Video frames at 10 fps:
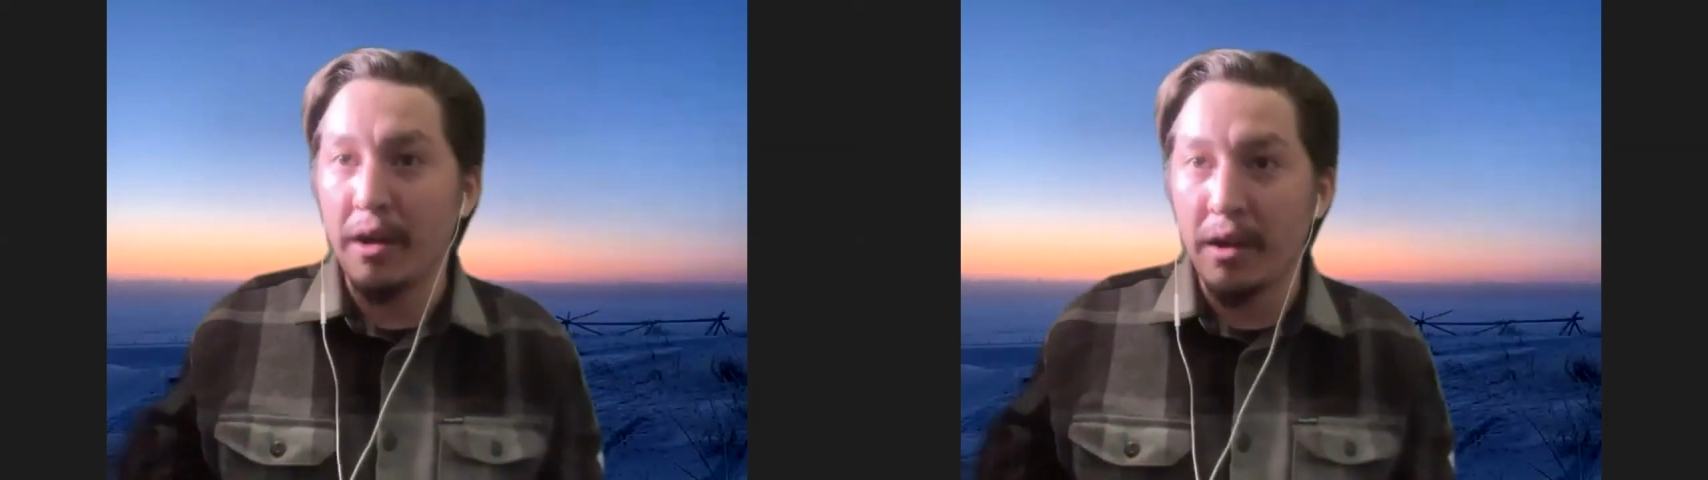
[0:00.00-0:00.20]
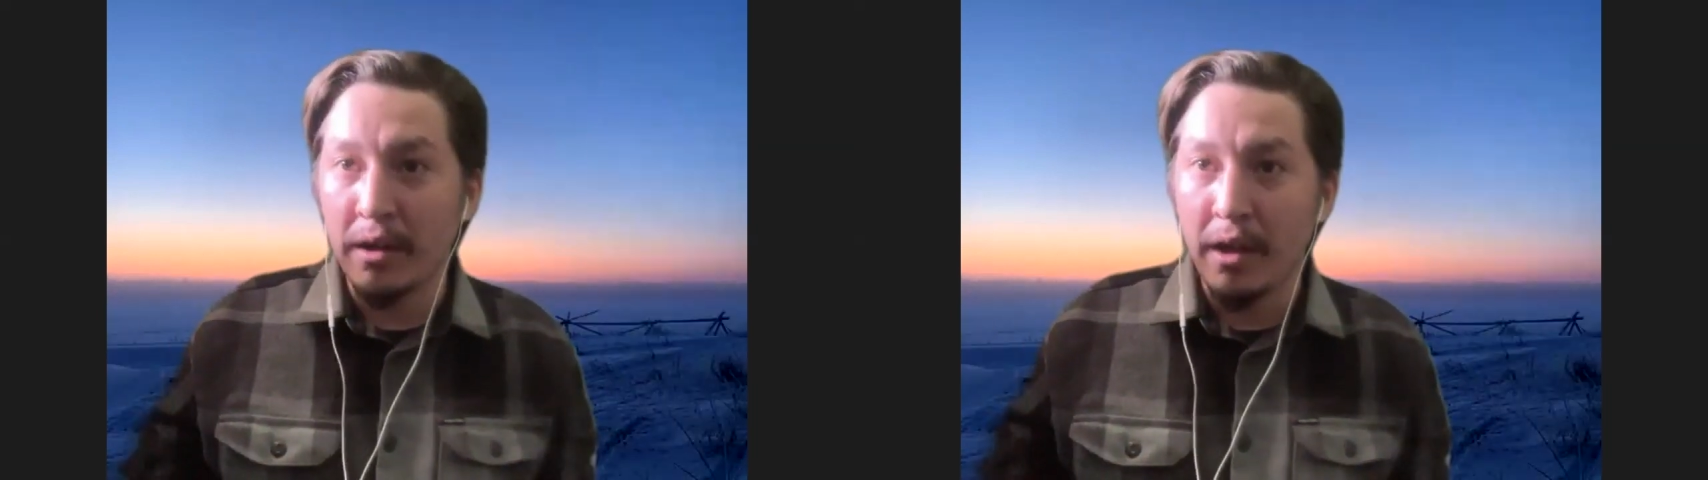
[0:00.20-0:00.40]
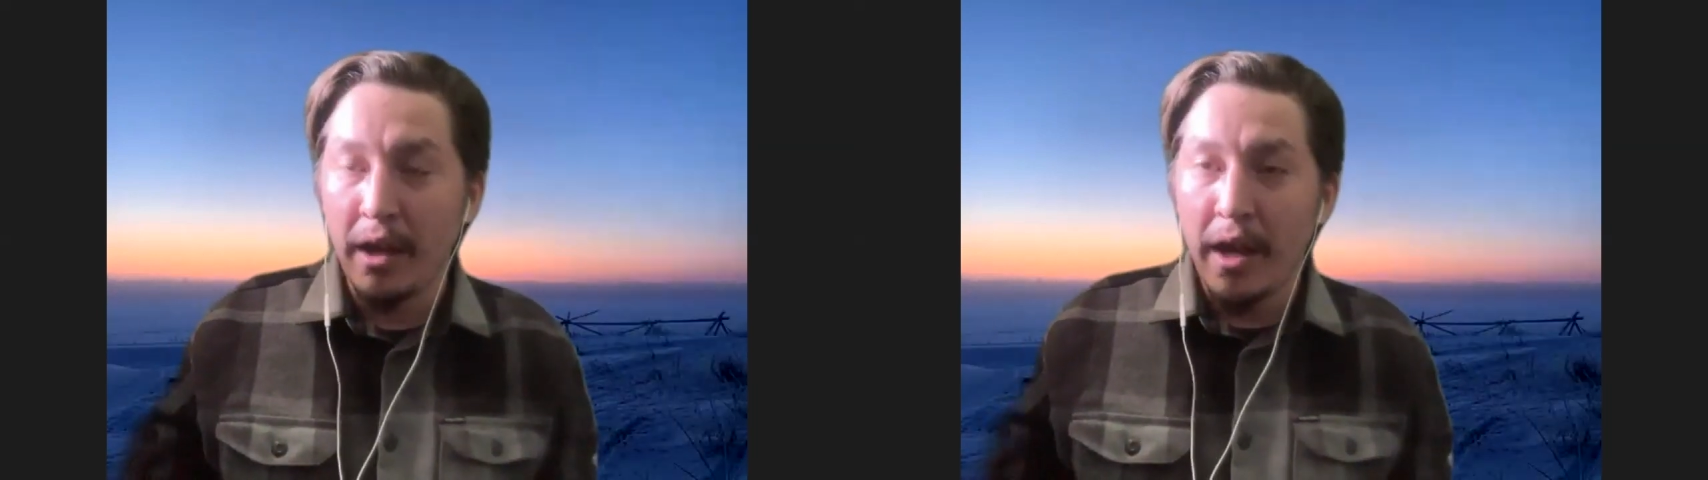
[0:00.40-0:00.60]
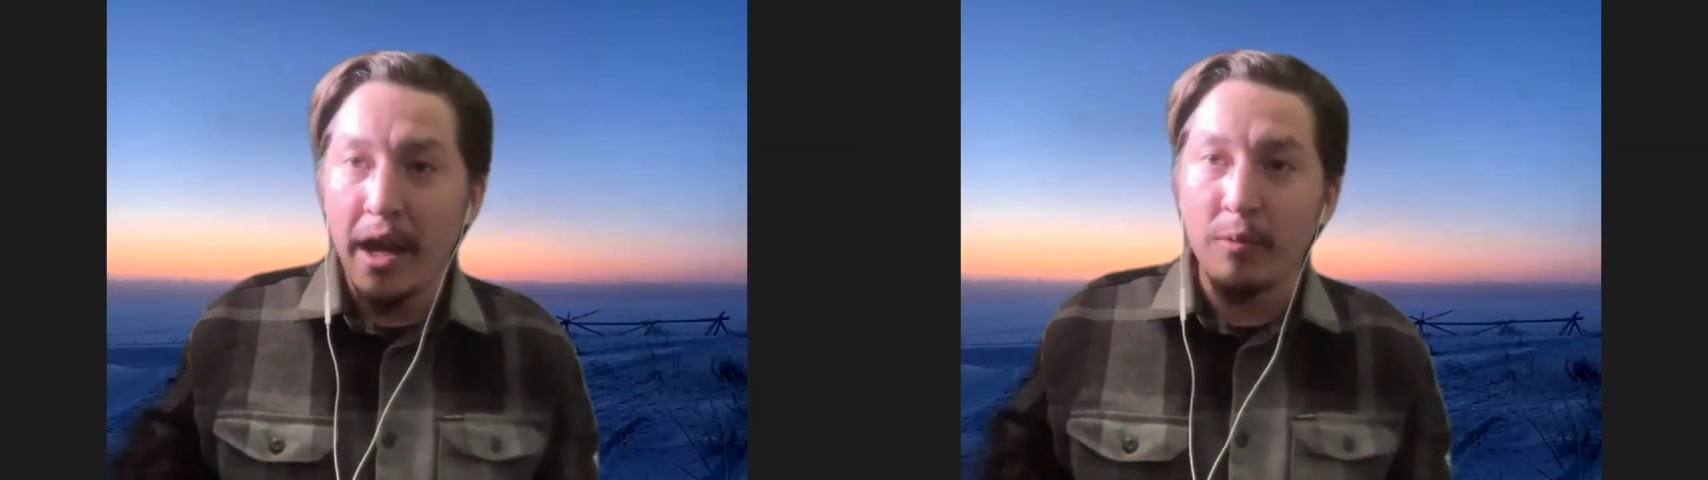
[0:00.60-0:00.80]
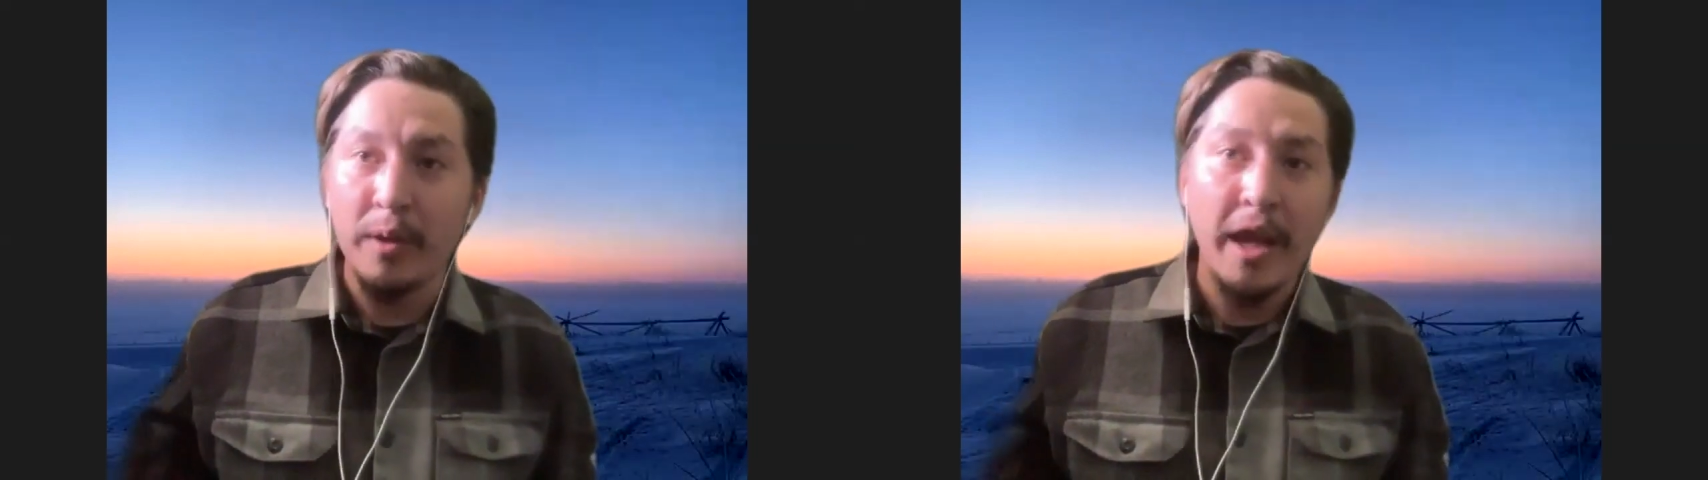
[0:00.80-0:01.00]
are
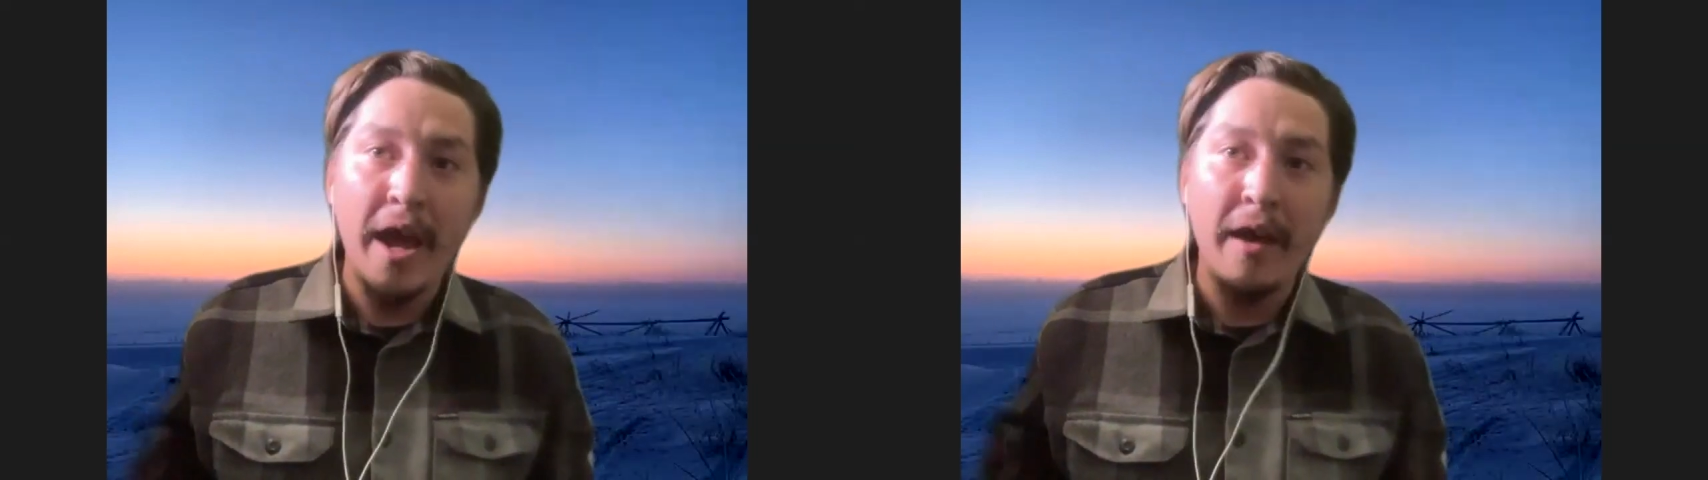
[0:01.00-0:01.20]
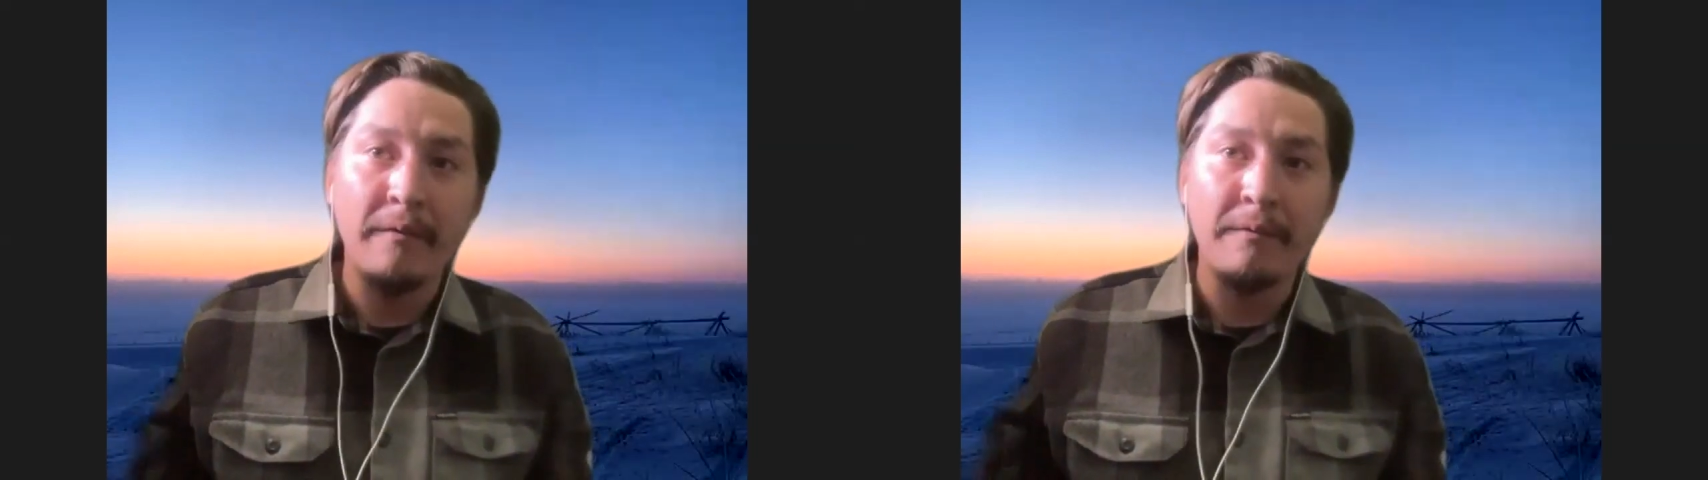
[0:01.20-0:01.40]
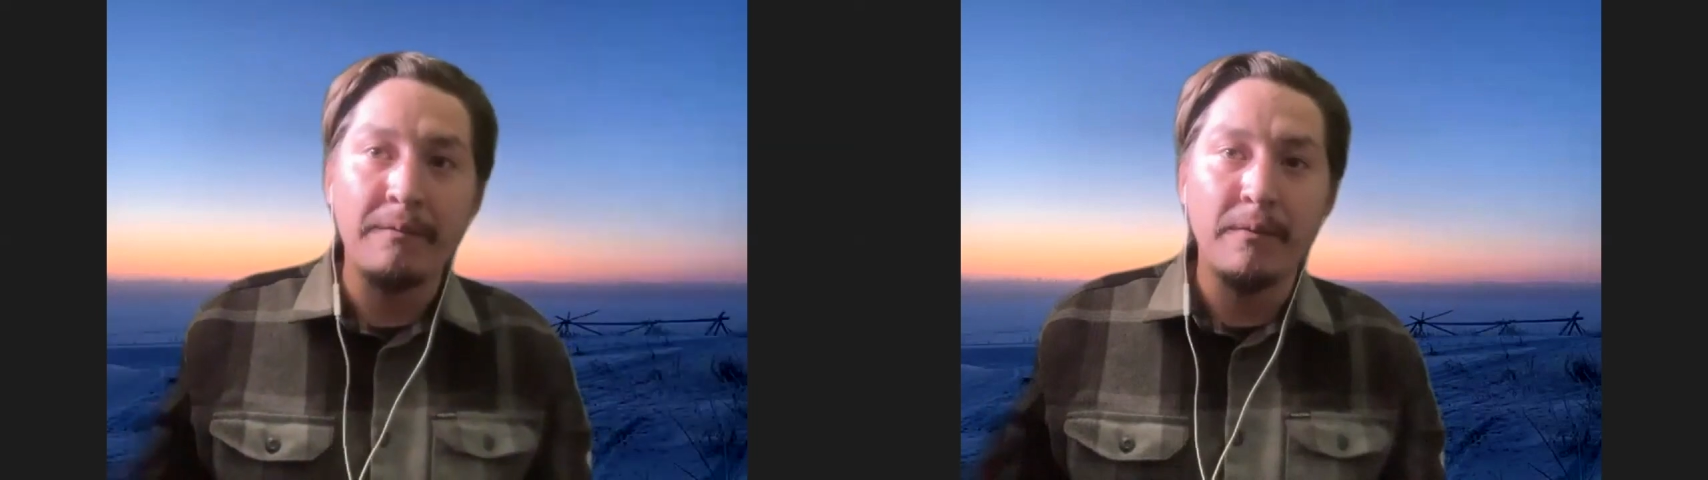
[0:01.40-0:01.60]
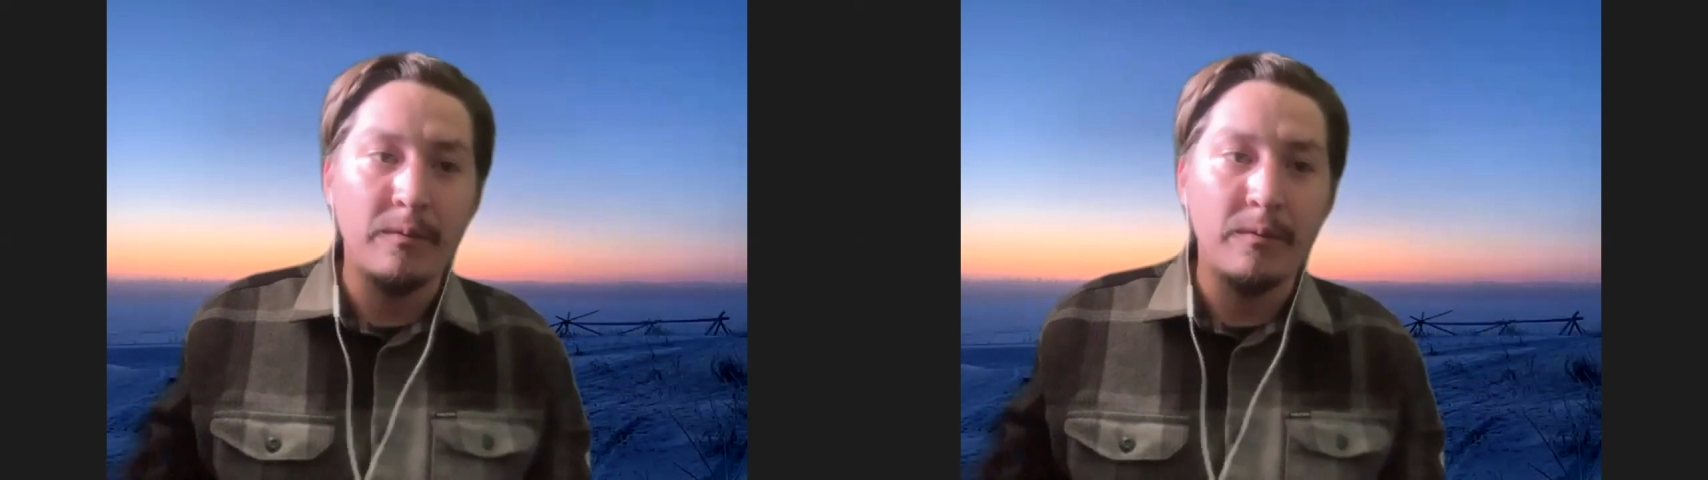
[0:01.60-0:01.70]
and we have